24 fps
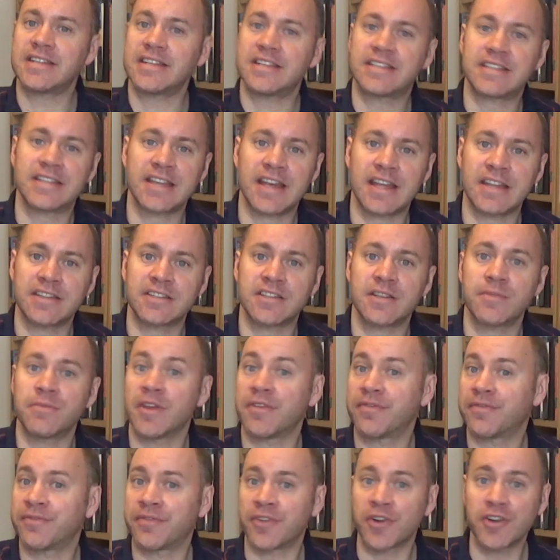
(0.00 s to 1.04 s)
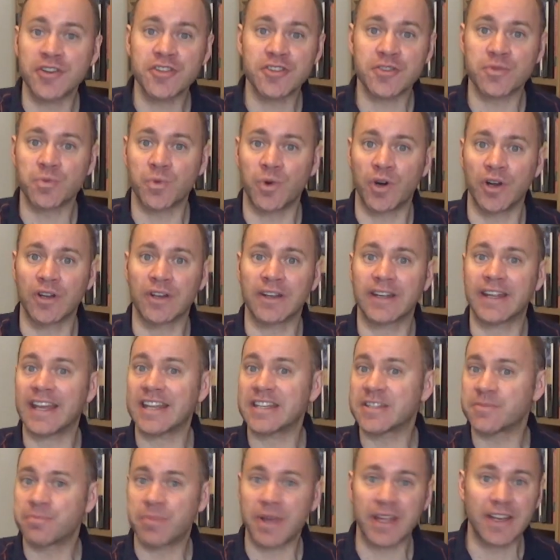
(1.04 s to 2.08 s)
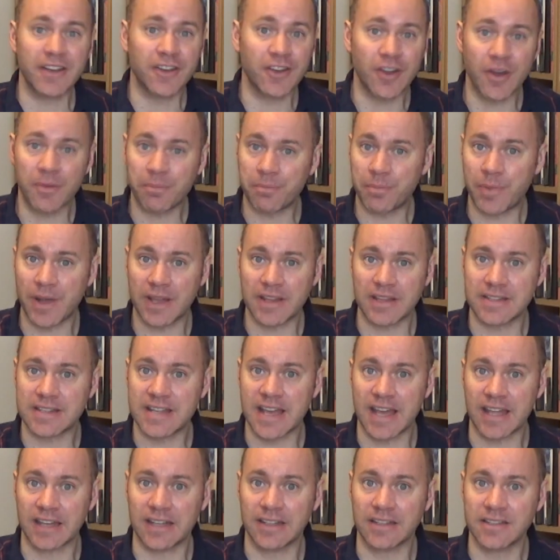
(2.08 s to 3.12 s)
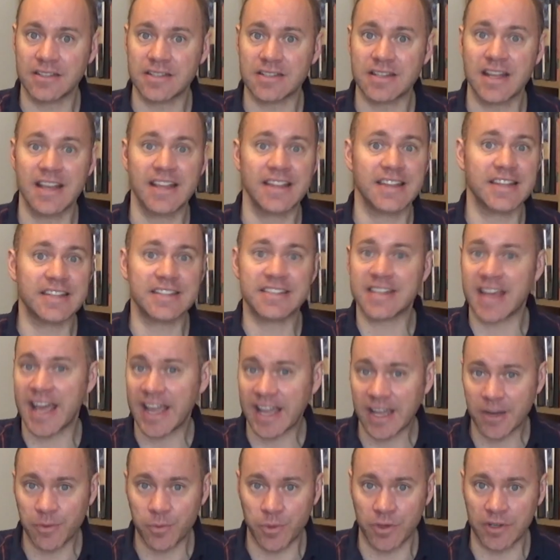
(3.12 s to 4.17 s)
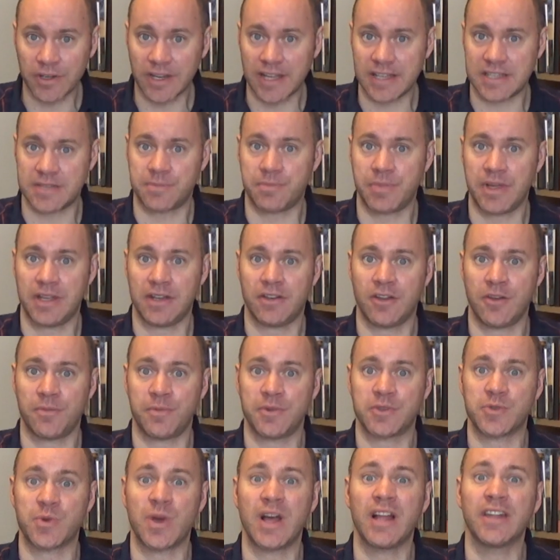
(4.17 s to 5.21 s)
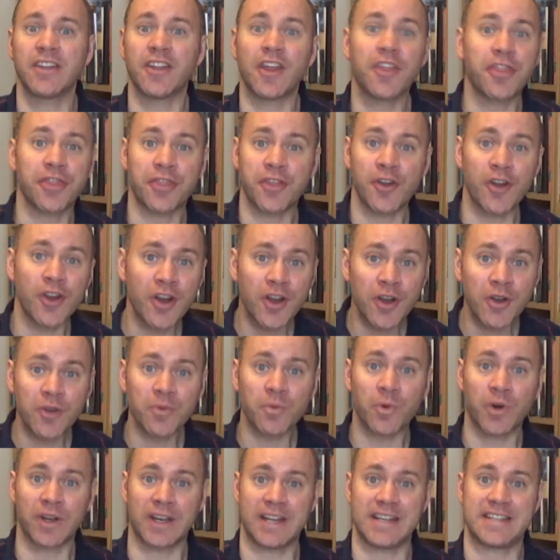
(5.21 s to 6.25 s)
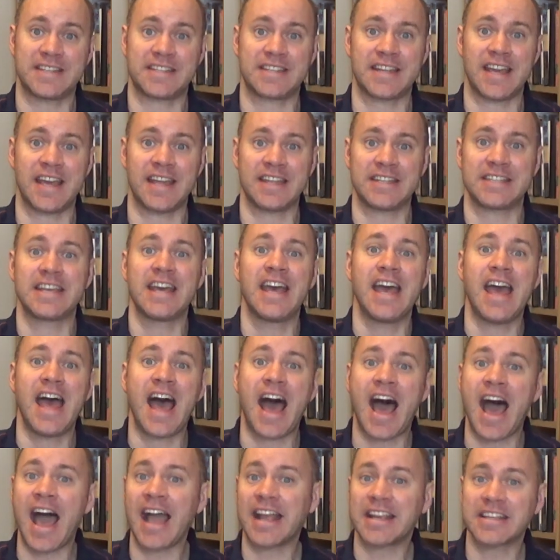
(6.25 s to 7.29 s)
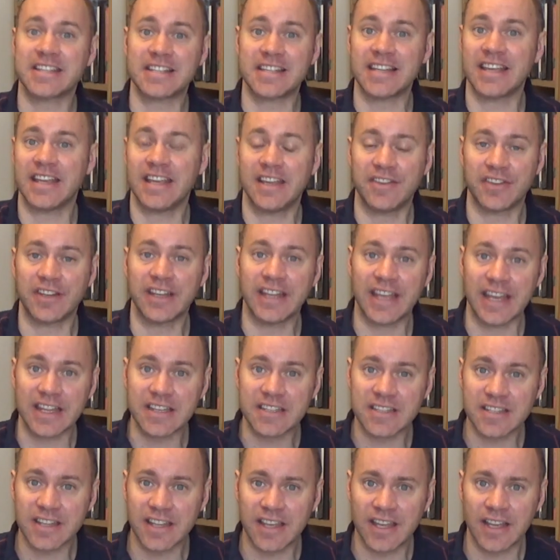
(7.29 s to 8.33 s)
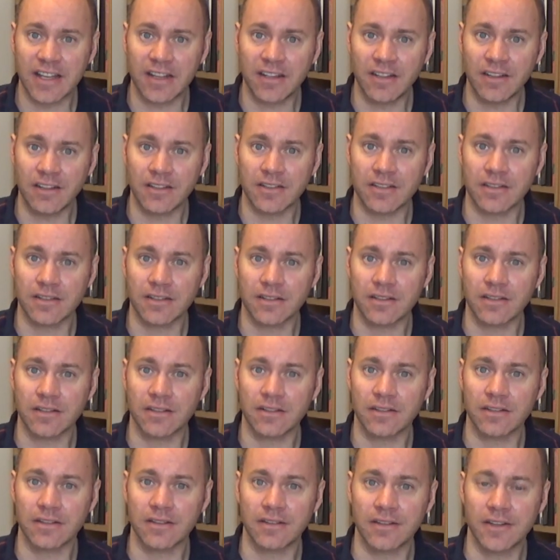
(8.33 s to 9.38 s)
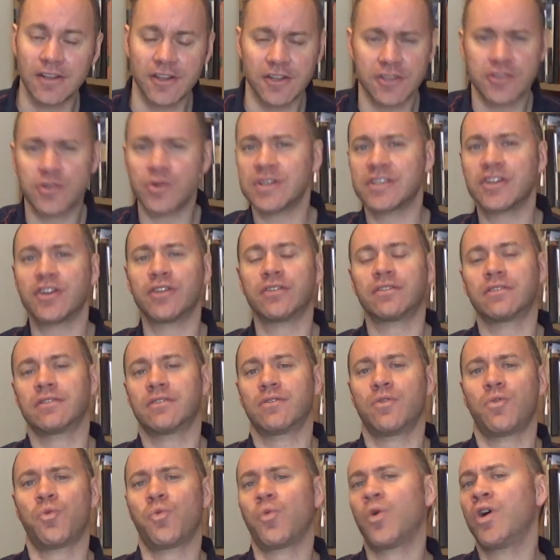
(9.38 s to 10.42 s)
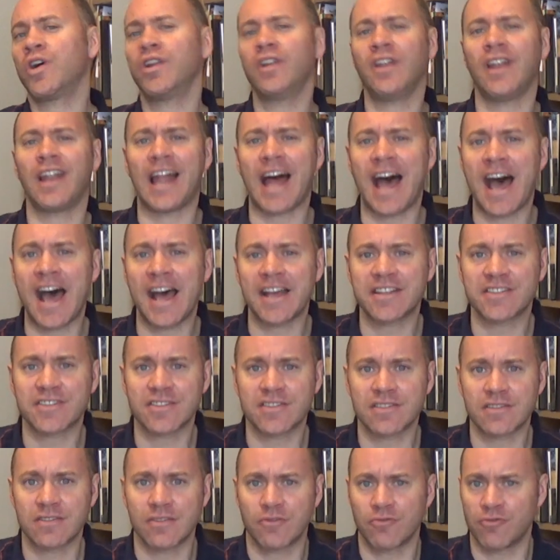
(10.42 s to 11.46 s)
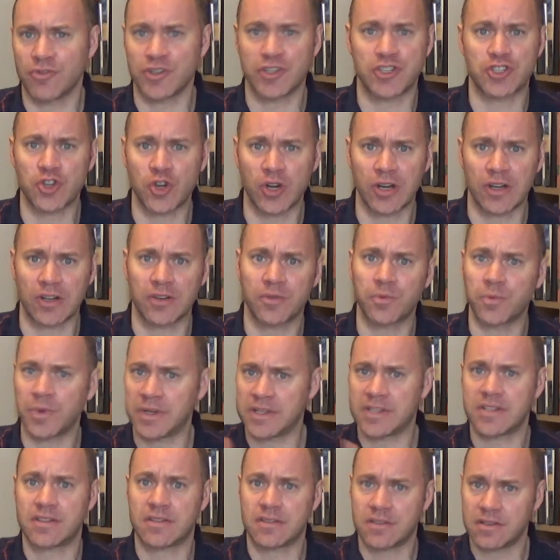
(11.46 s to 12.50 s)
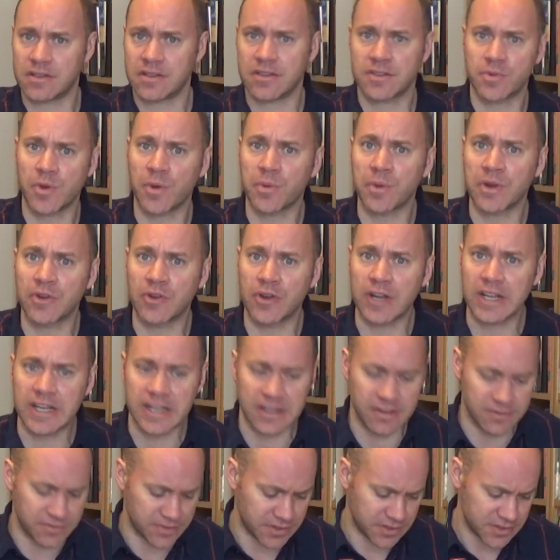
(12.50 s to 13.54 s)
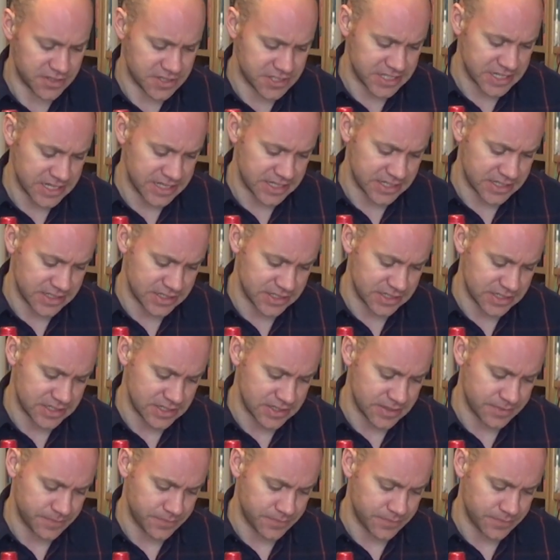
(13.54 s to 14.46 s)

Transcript: he sends them, the first one gets beaten up by the tenants. The second one gets beaten up as well. And the third one he sends actually even gets killed. So he's got one last resort, which is what we read in verse 6.